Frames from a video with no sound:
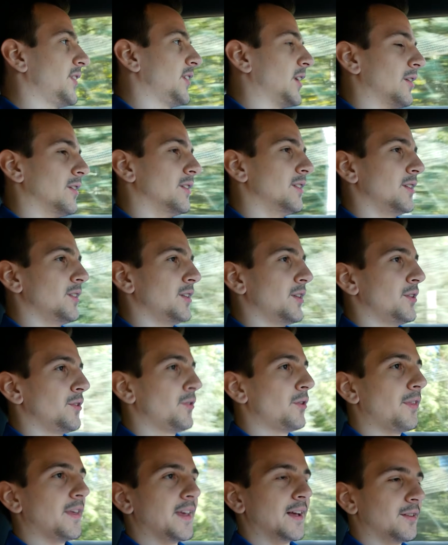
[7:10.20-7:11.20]
here
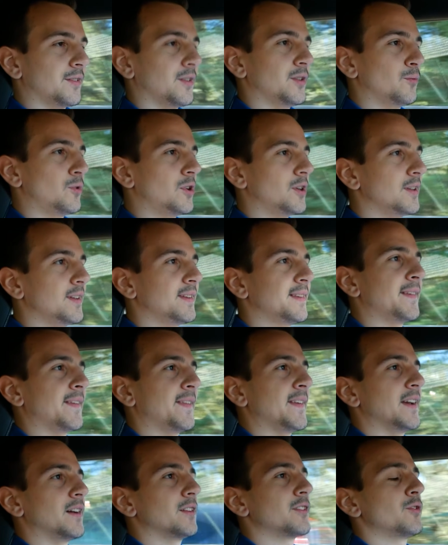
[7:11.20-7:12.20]
to the LT1 is that
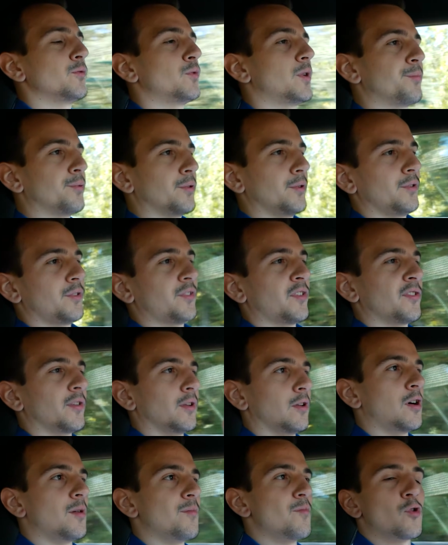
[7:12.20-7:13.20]
the LT1 produces a
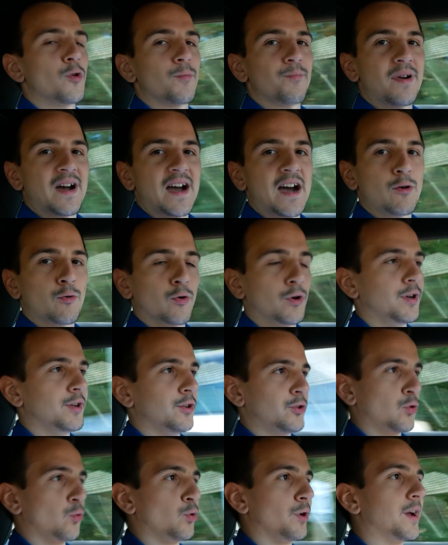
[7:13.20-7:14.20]
lot more power and
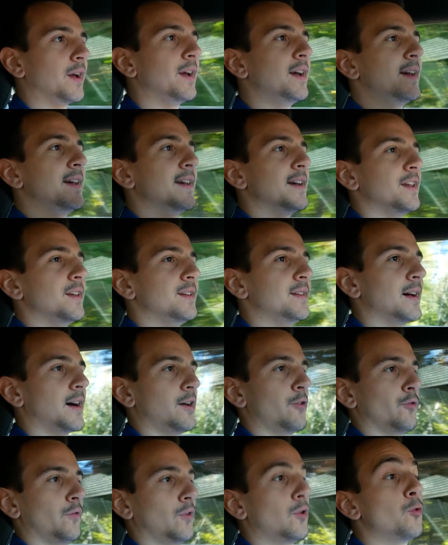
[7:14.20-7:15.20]
torque
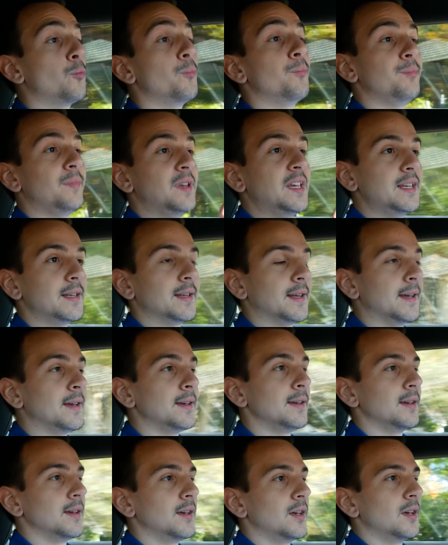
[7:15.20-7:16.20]
down low,
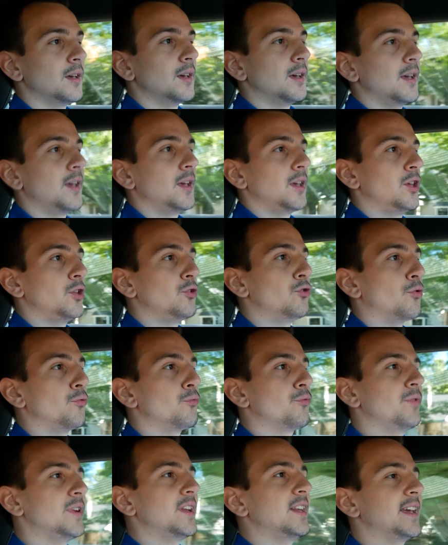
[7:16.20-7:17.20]
meaning you
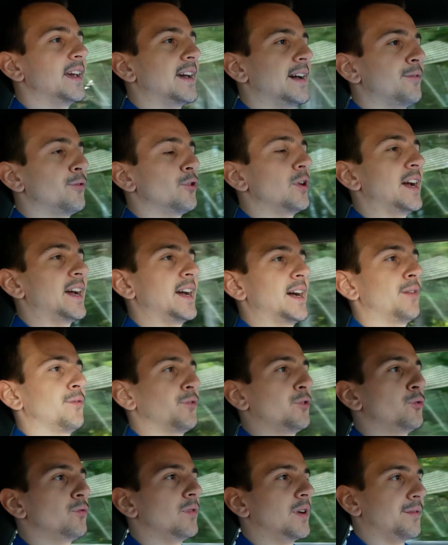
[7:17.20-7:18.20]
don't really ever have
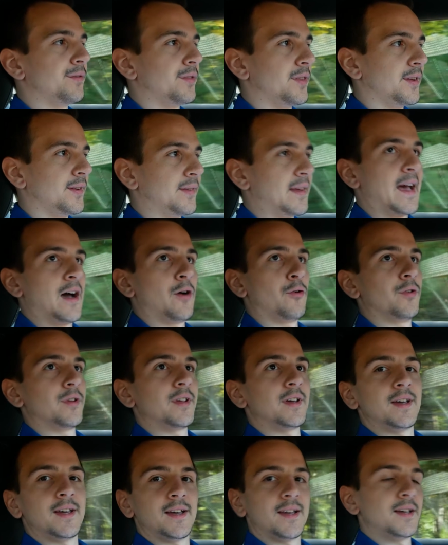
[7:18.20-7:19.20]
to rev this out
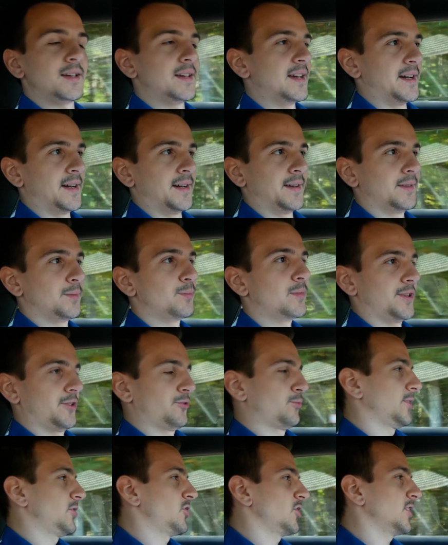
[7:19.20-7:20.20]
as much, which